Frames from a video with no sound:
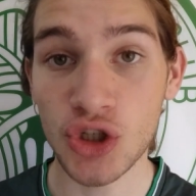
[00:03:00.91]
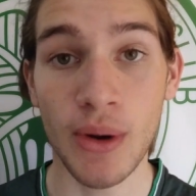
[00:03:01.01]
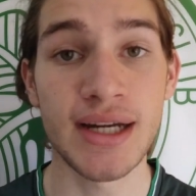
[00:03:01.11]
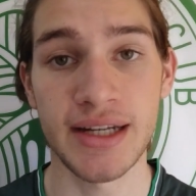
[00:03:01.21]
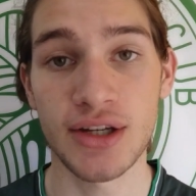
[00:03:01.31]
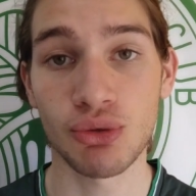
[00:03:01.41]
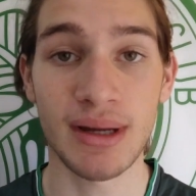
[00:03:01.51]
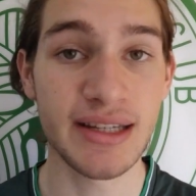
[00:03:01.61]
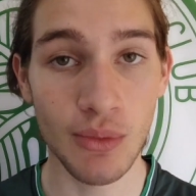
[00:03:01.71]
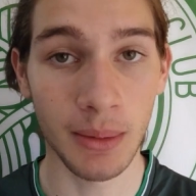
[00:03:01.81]
20 and
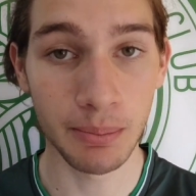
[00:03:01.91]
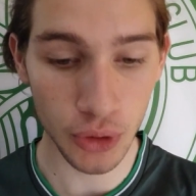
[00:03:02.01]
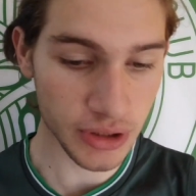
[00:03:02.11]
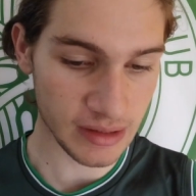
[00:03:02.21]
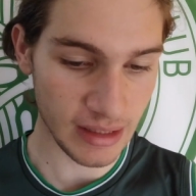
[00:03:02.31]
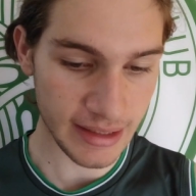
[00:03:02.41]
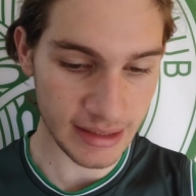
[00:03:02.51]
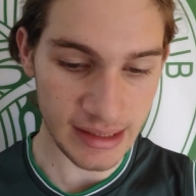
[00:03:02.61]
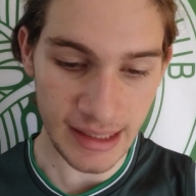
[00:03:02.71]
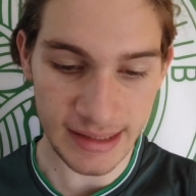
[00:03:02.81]
21 Bundesliga
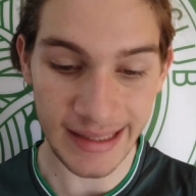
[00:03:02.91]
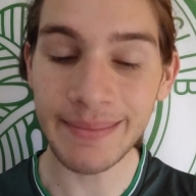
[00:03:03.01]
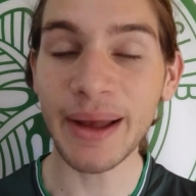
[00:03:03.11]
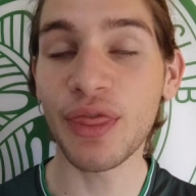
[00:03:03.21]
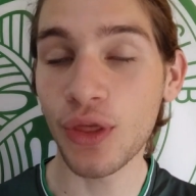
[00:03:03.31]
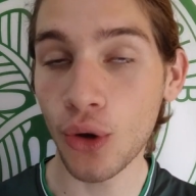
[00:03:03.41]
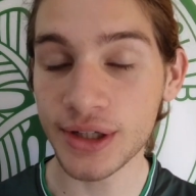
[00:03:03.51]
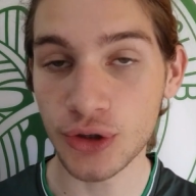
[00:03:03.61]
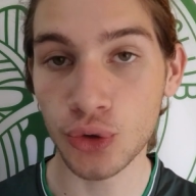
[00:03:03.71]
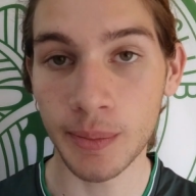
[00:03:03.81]
season. He made
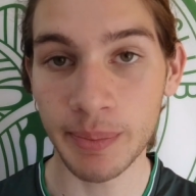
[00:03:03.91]
32